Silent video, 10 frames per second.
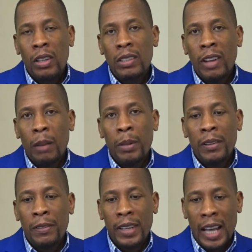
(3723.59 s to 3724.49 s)
of our
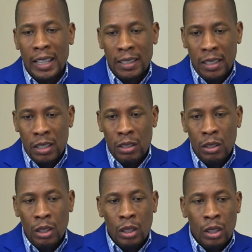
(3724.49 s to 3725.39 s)
development financing
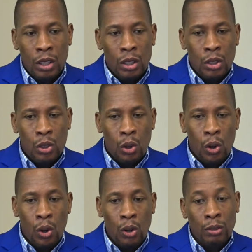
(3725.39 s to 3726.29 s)

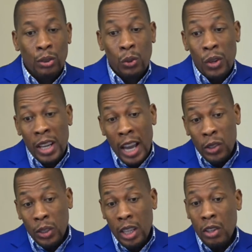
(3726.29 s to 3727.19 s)
to
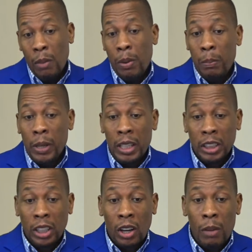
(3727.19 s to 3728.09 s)
re-educate our
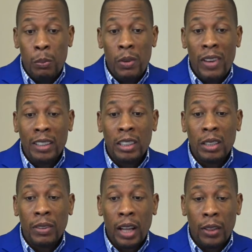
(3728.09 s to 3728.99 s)
population on
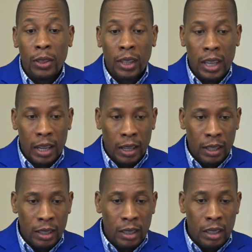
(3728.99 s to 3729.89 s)
preventative health care,
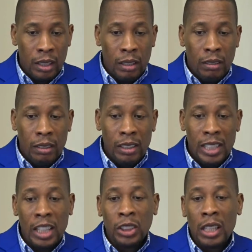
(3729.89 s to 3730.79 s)

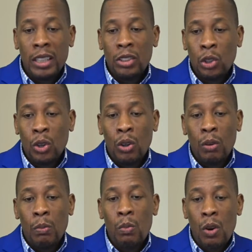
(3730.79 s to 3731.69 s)
essentially
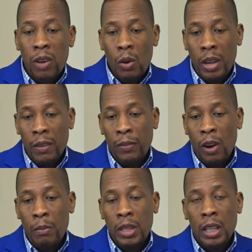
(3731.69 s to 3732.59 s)
to move away
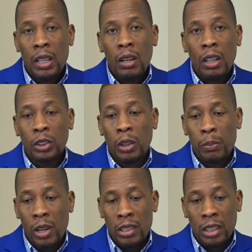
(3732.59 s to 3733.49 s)
from the
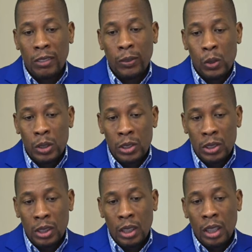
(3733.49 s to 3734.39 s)
ultra-processed
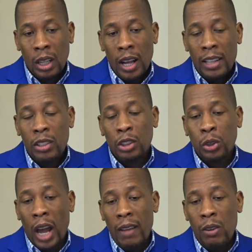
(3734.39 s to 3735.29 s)
foods and to
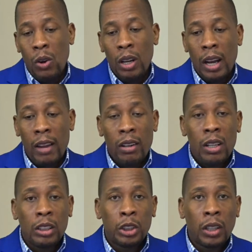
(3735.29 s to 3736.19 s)
drive local
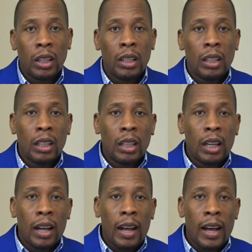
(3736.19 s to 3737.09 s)
agriculture
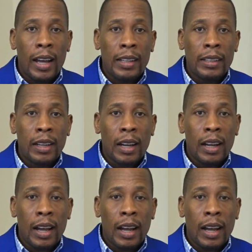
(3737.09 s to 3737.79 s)
and